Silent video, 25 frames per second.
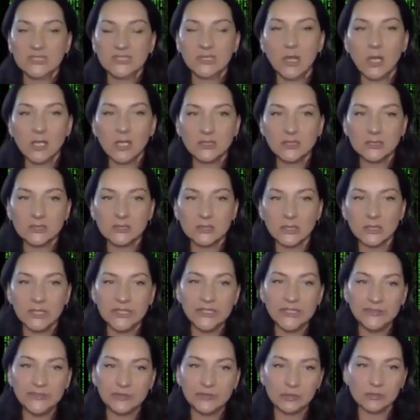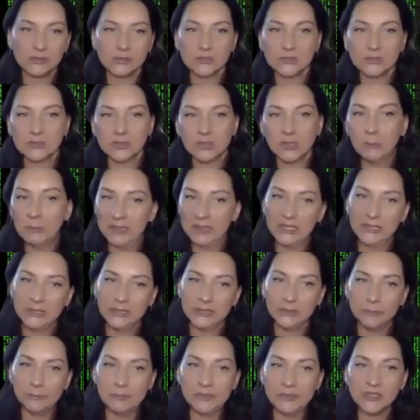Just lost in ethers
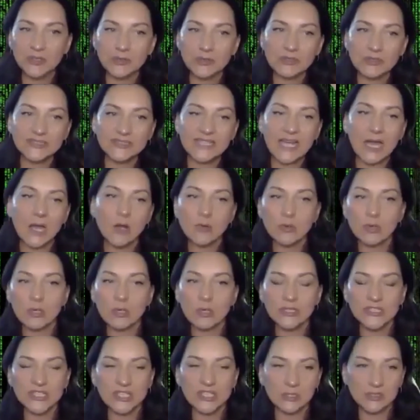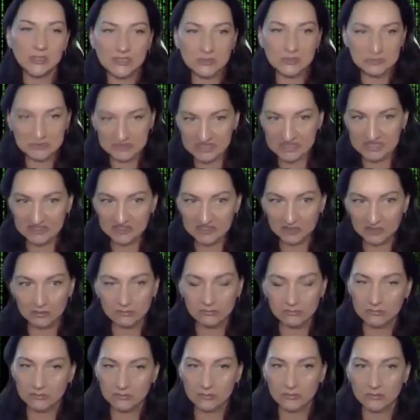completely. Bitter, sour, nearly
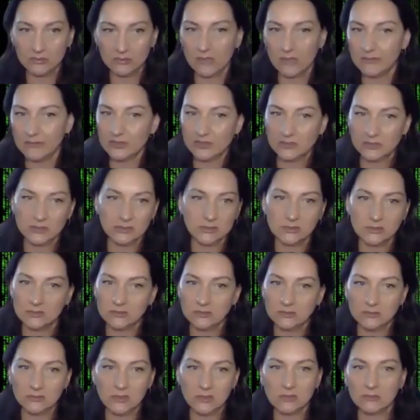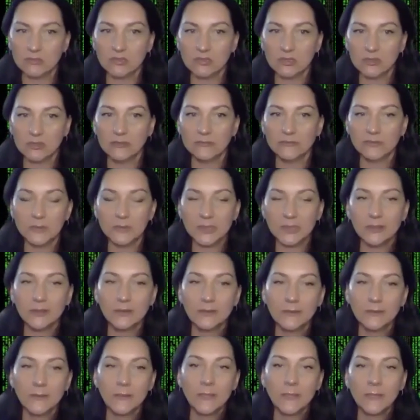suicidal. I was just not working for
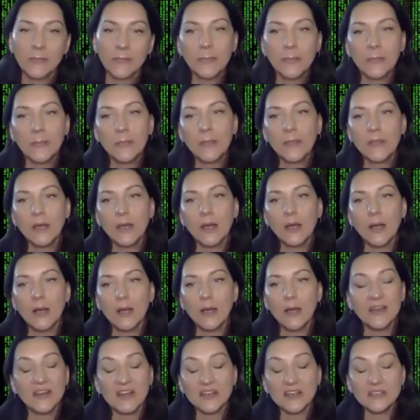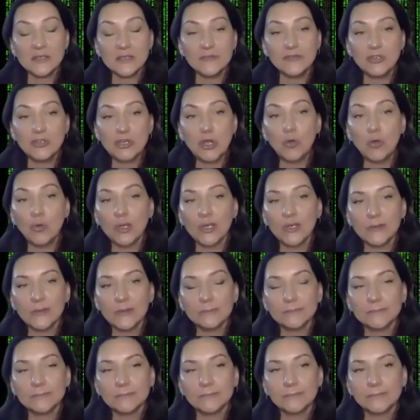me. And I didn't even know
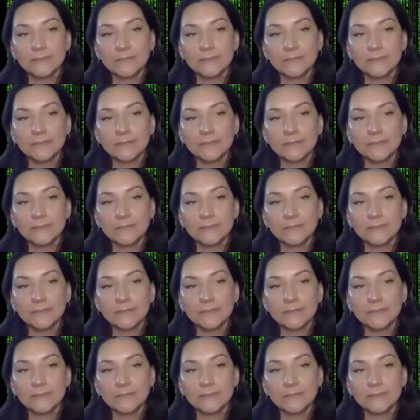it.